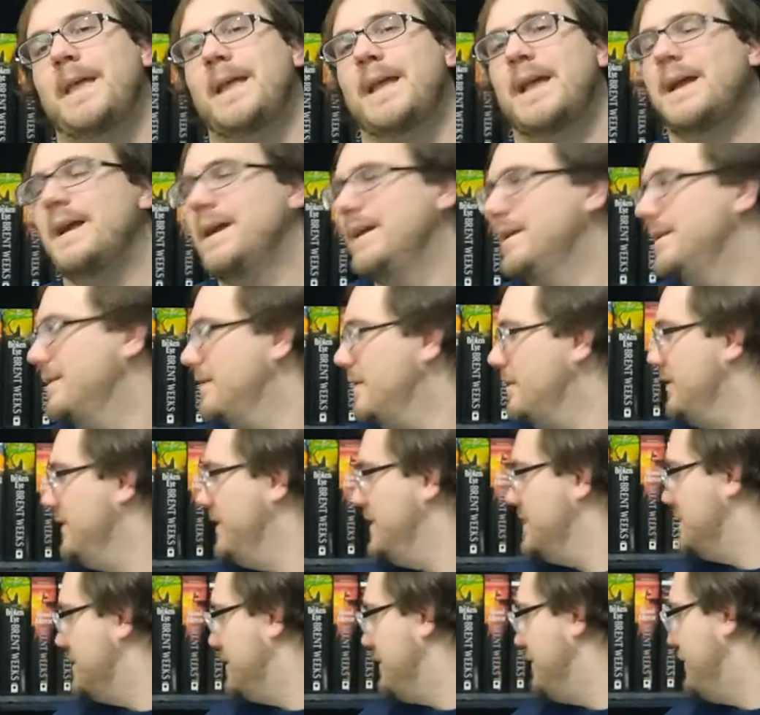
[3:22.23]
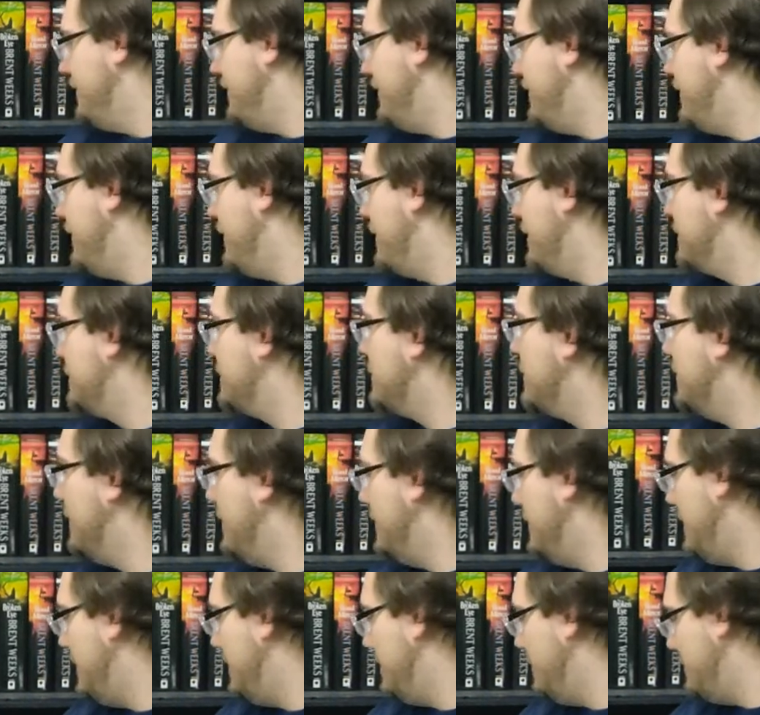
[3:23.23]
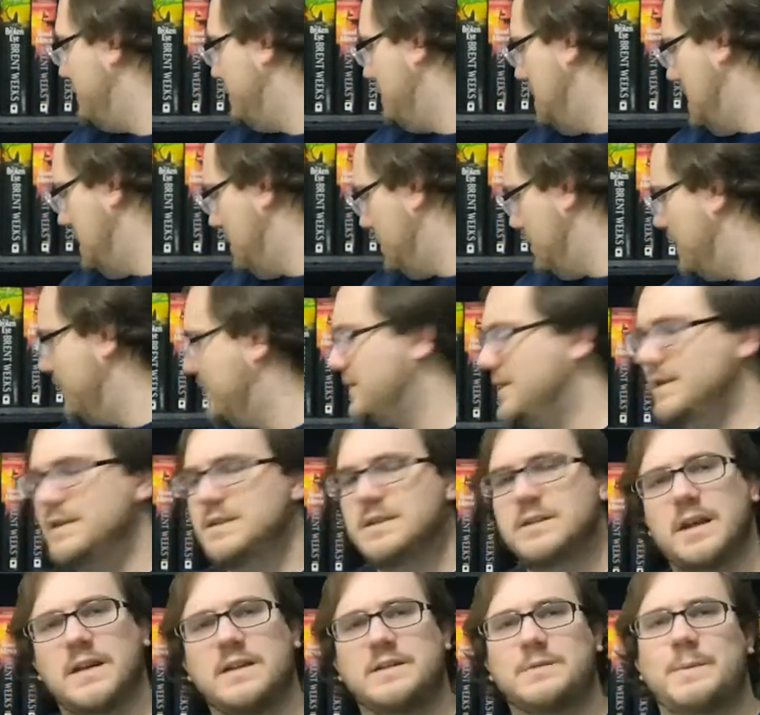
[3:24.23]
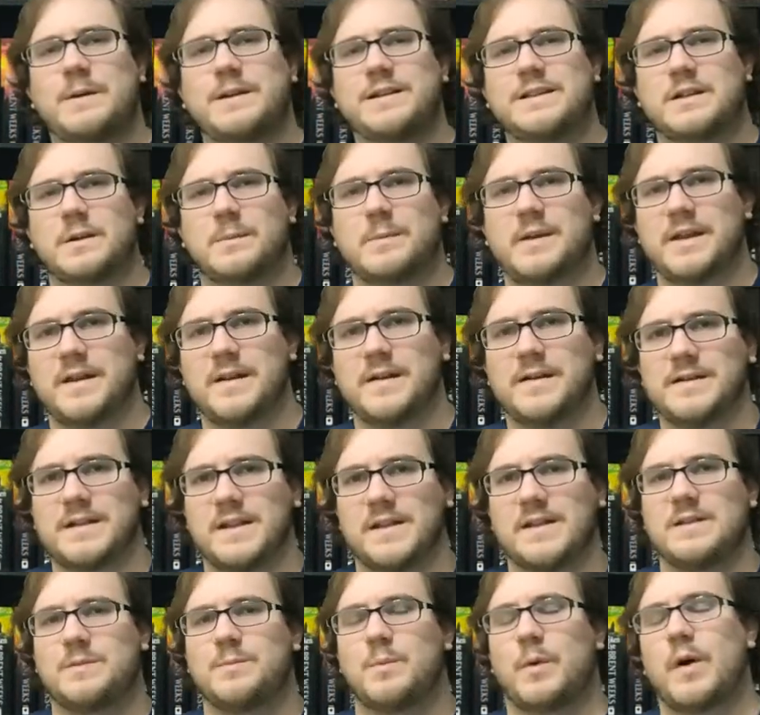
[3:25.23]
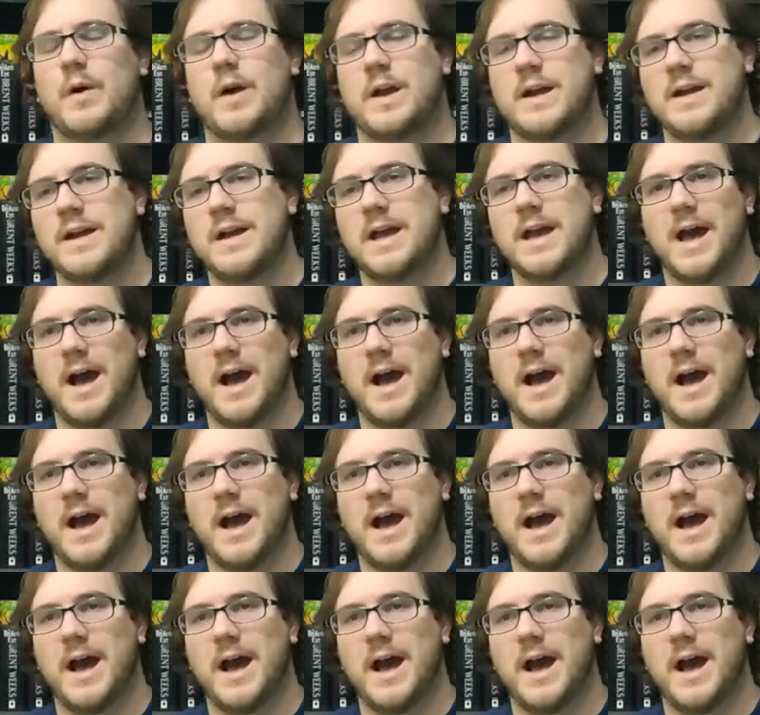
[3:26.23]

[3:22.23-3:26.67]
at least the first one, I don't remember, it's been so many years at this point.